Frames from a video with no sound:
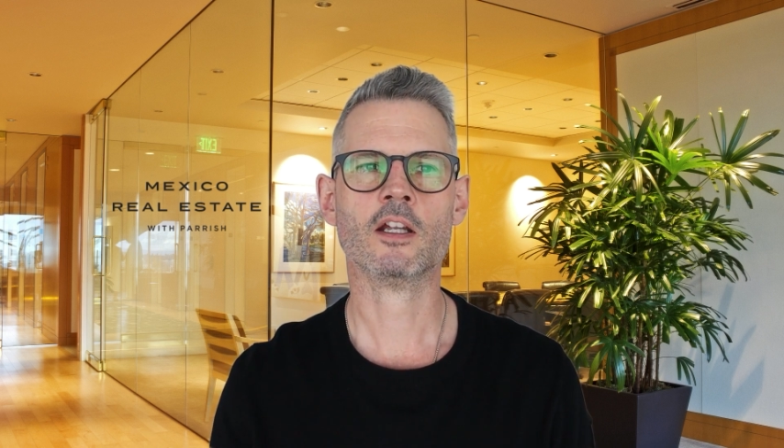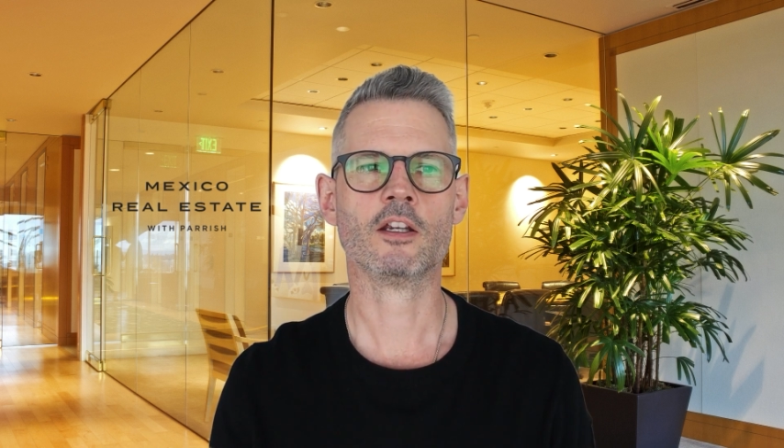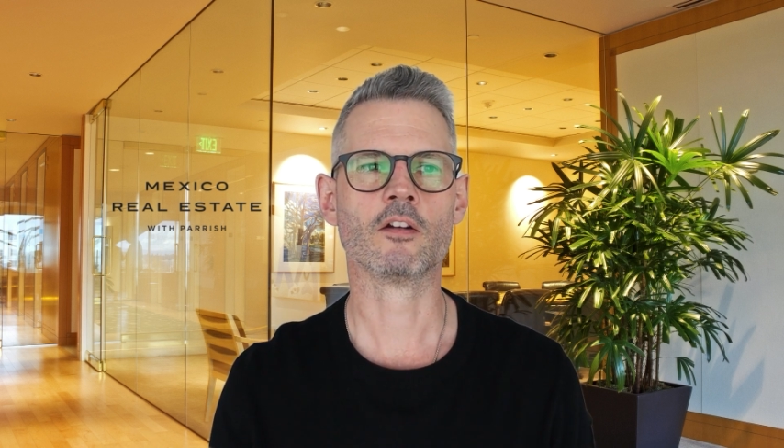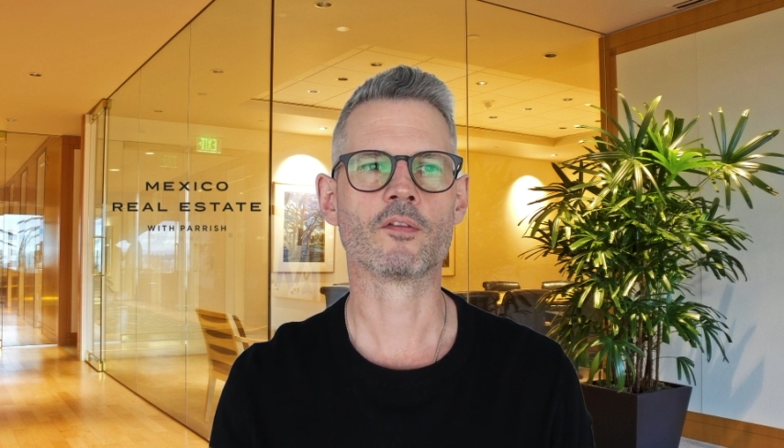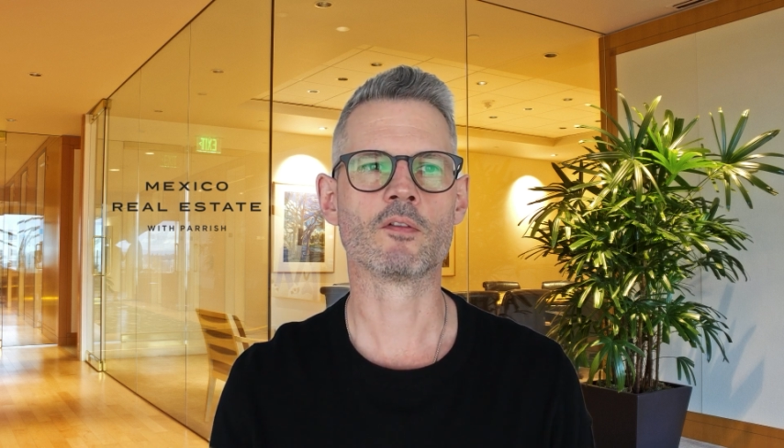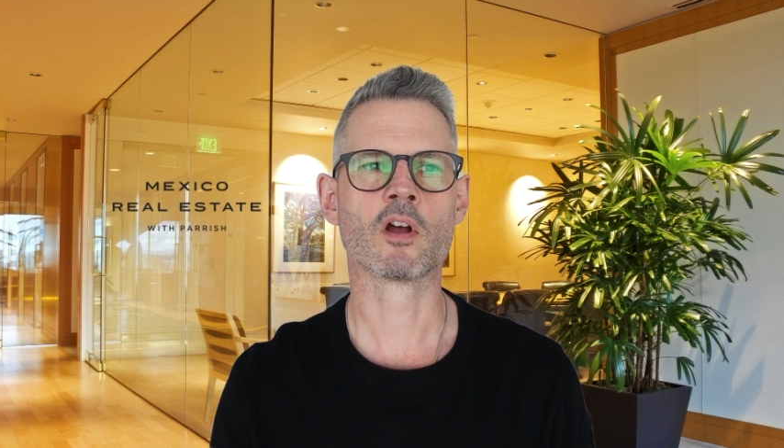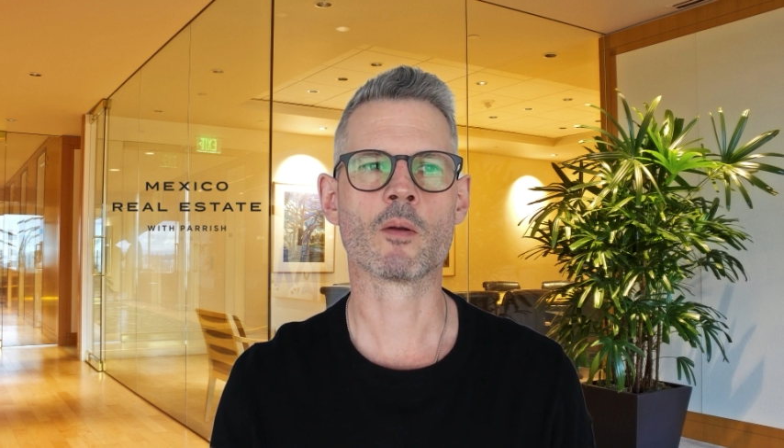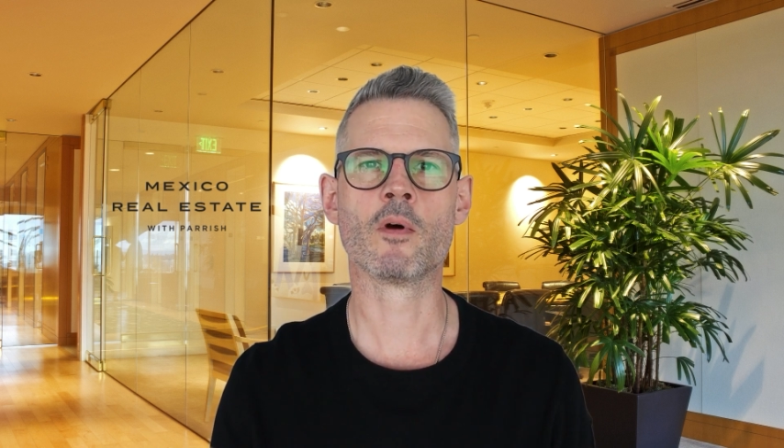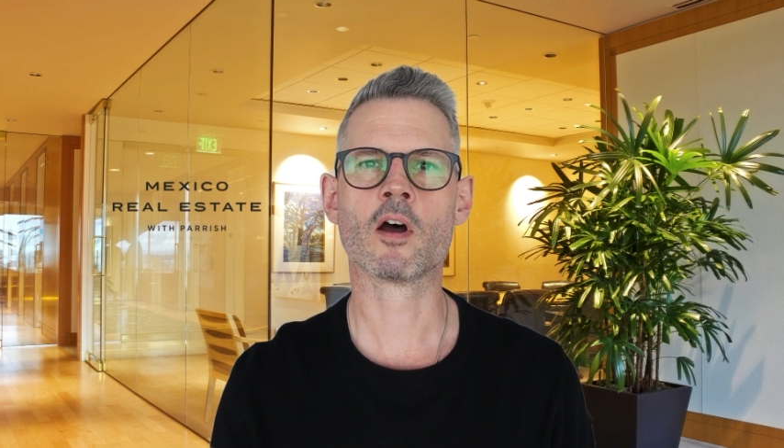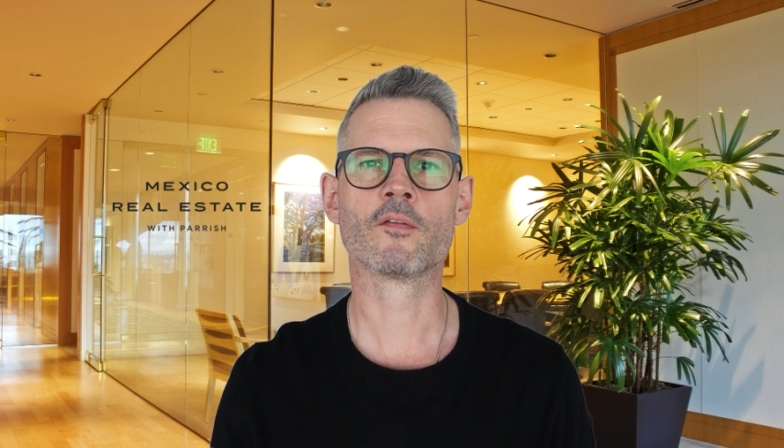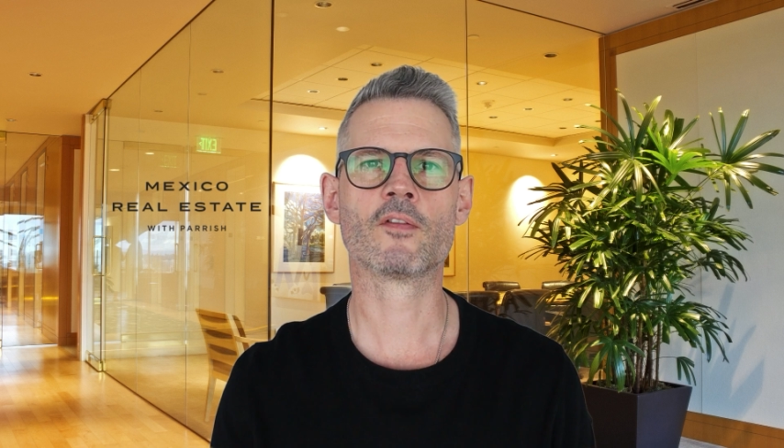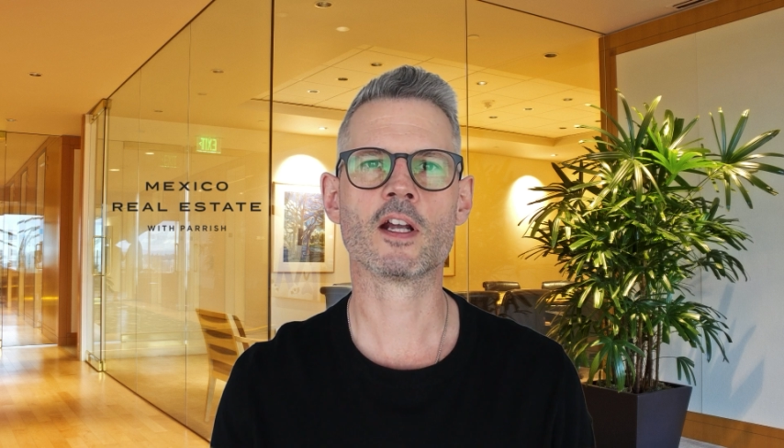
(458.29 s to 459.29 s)
if you want to
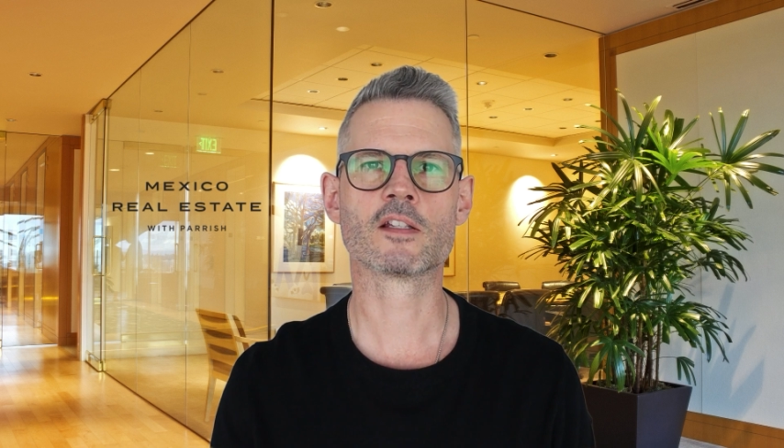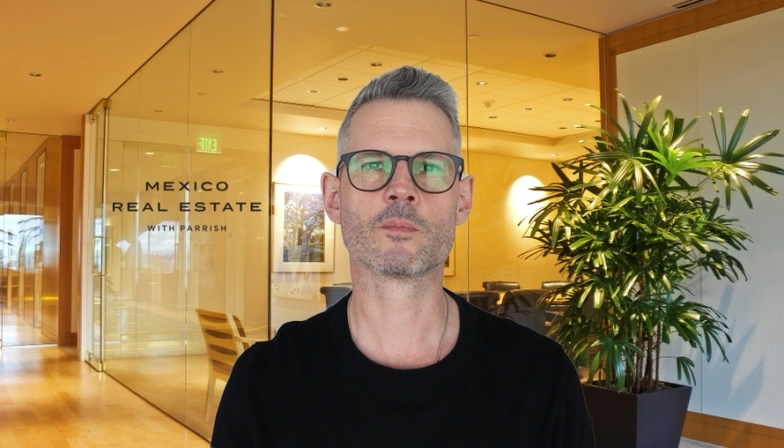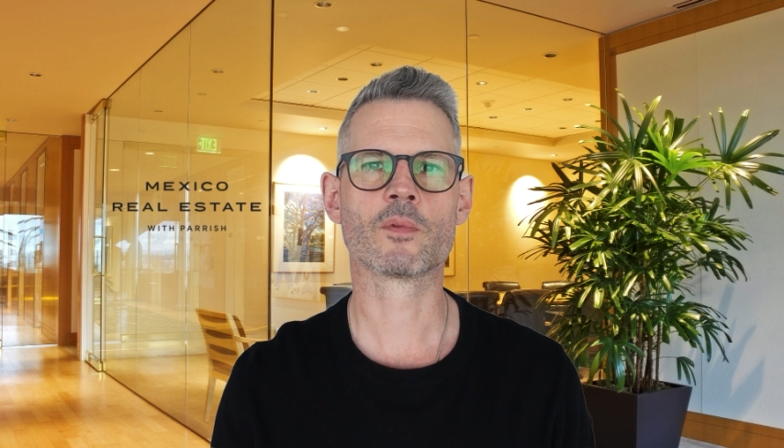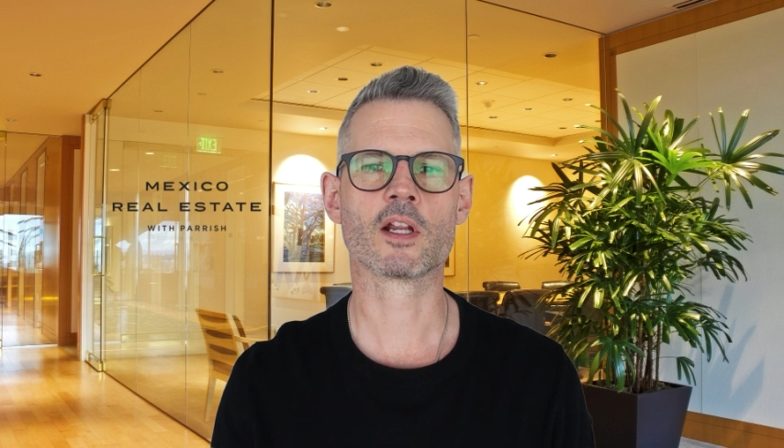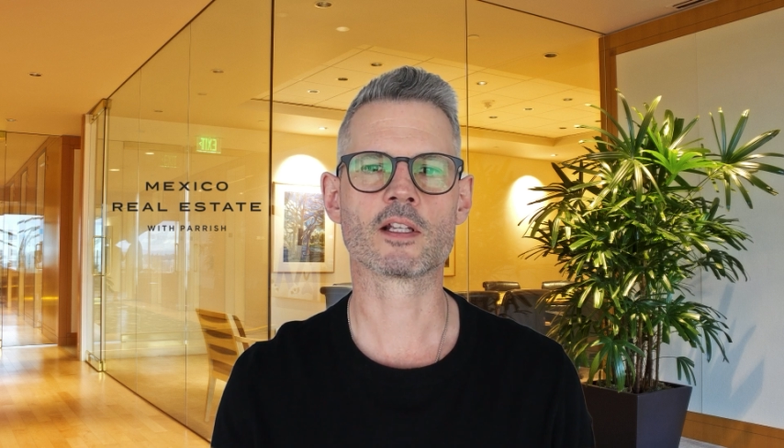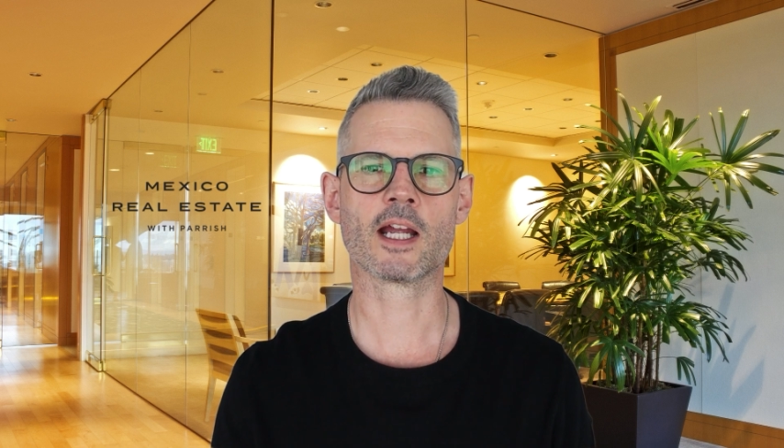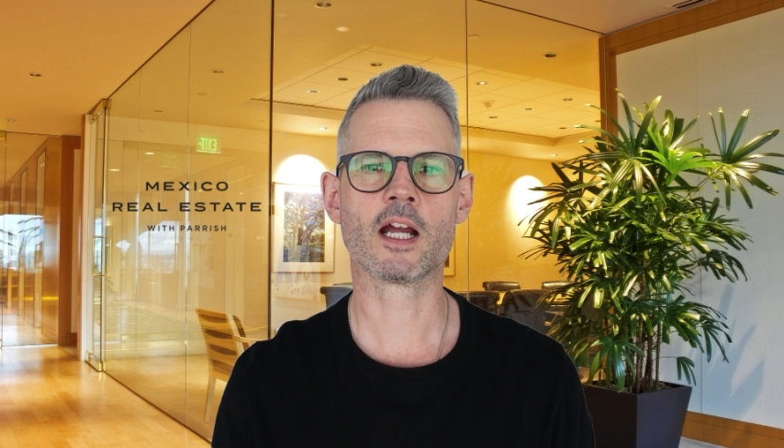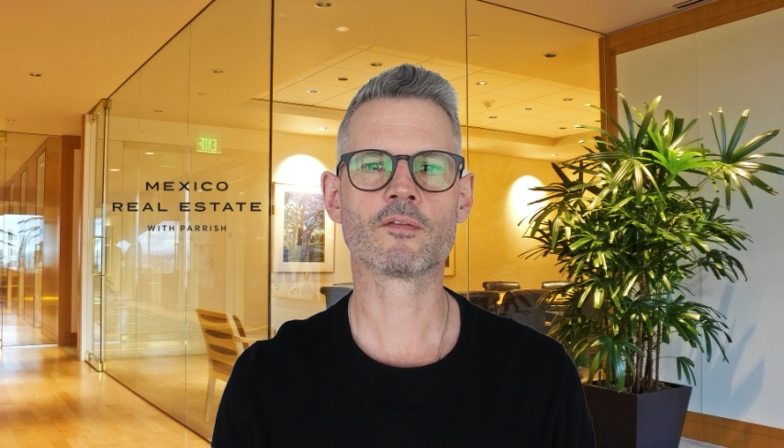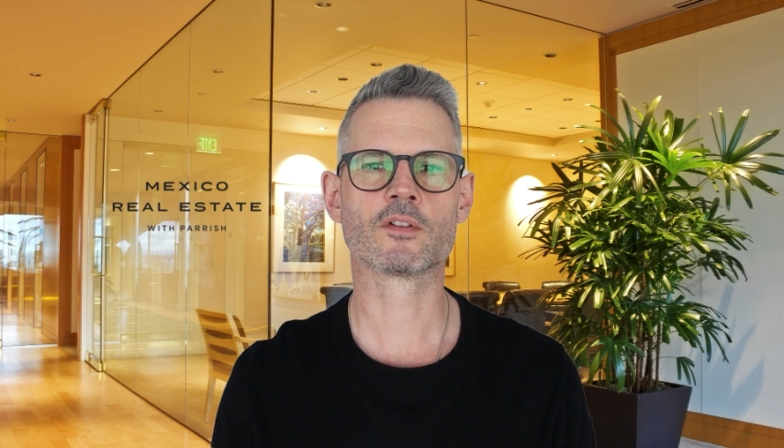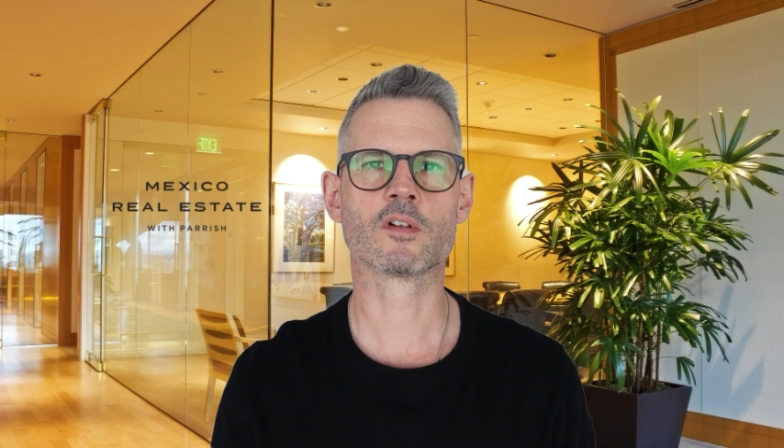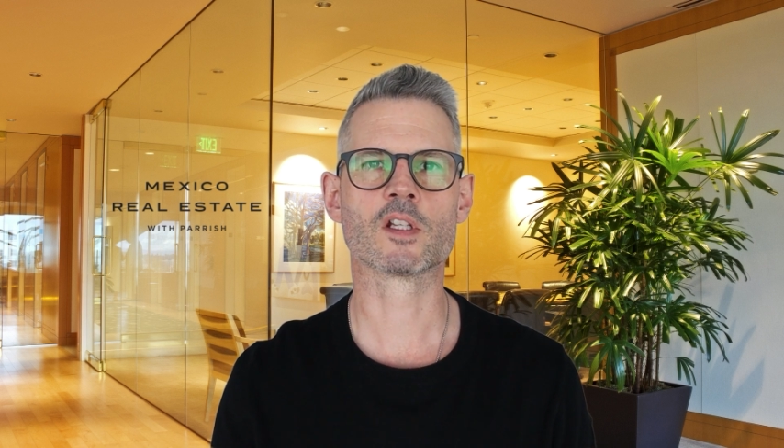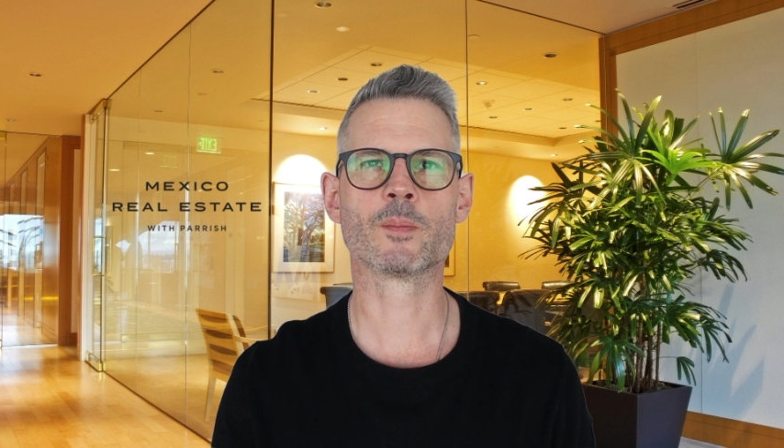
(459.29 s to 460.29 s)
modify some things after